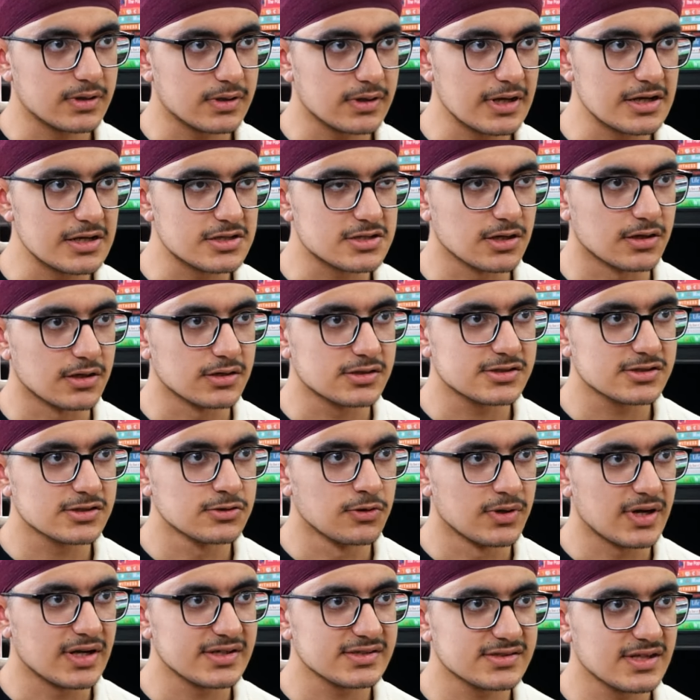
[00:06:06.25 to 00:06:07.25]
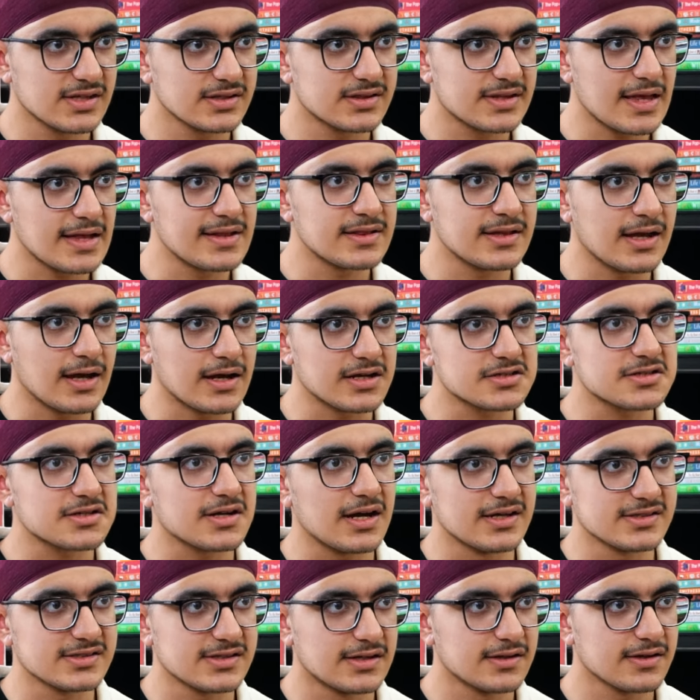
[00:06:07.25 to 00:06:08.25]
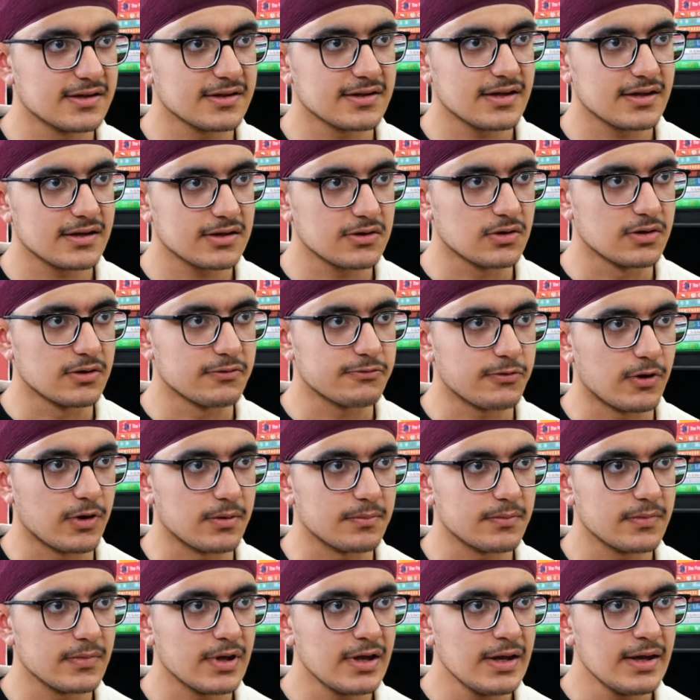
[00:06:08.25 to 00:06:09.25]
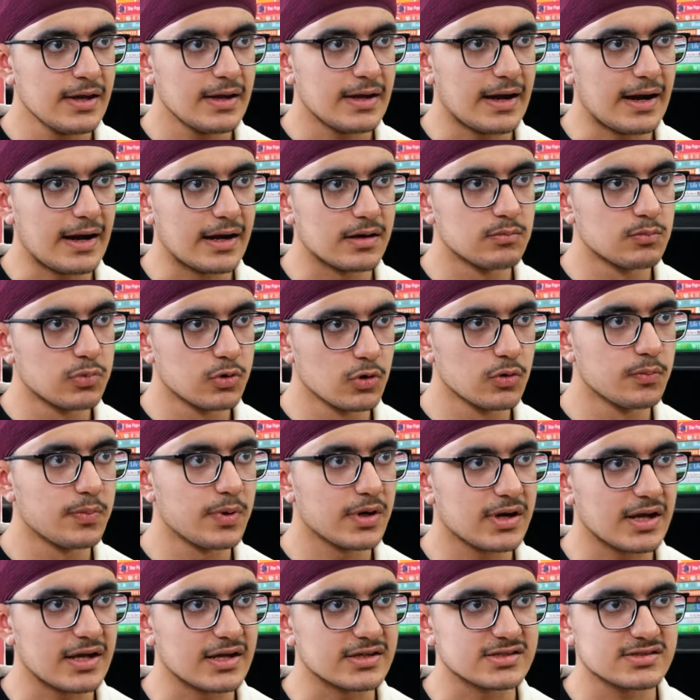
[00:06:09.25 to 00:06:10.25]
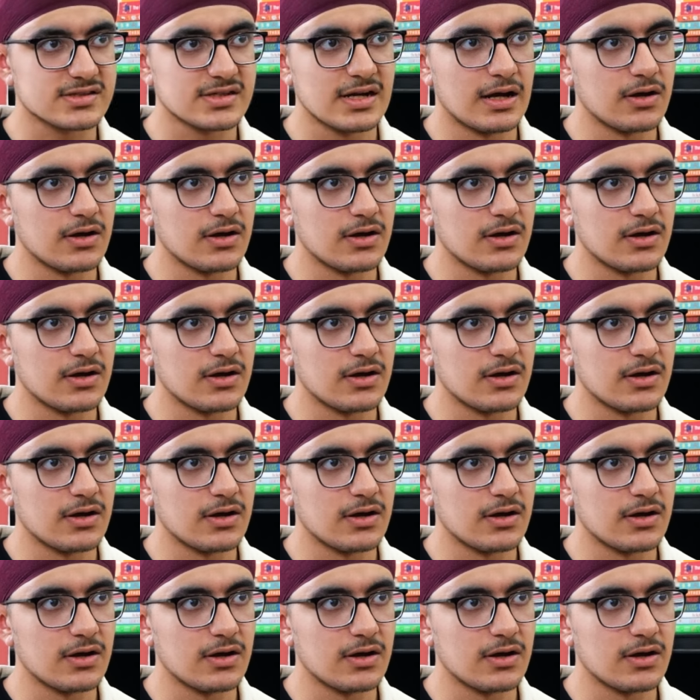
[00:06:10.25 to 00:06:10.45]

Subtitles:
T-shirts known as the telnyashkas under the uniform and blue berets.